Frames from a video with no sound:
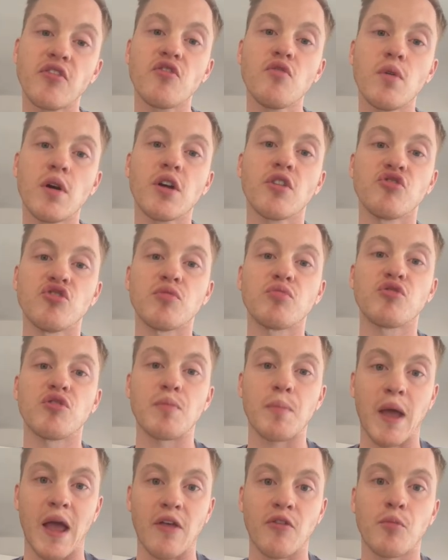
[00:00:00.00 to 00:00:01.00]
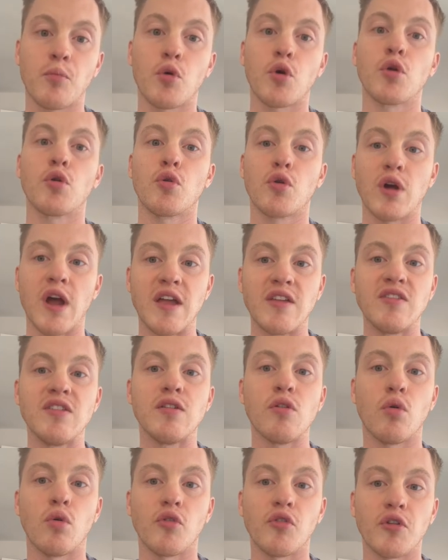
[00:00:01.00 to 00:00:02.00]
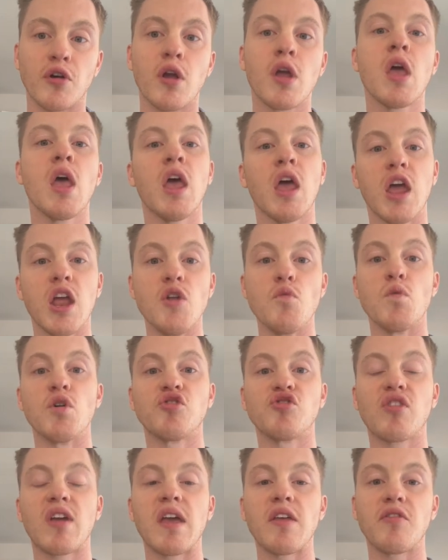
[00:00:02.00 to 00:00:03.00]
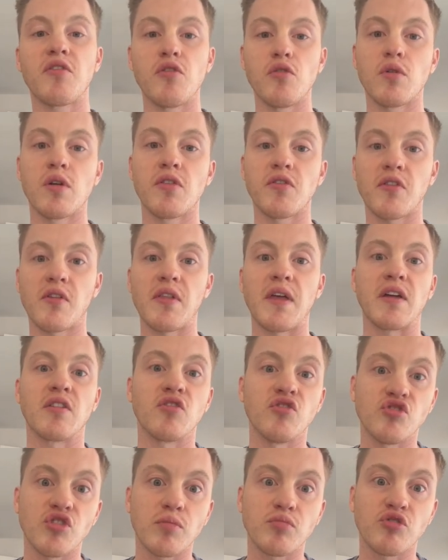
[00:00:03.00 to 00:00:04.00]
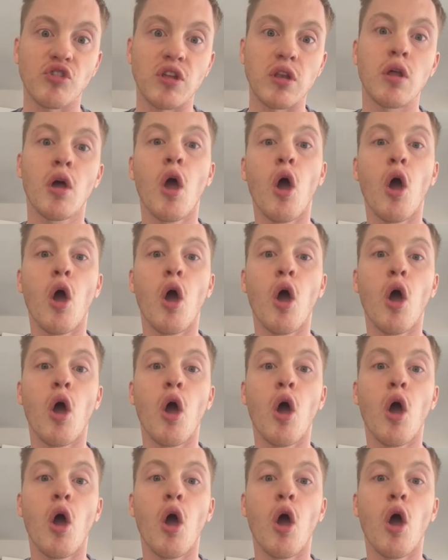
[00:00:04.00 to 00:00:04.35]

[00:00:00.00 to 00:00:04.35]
you are Egyptian passport or ID holder, in which case you can select Egyptian,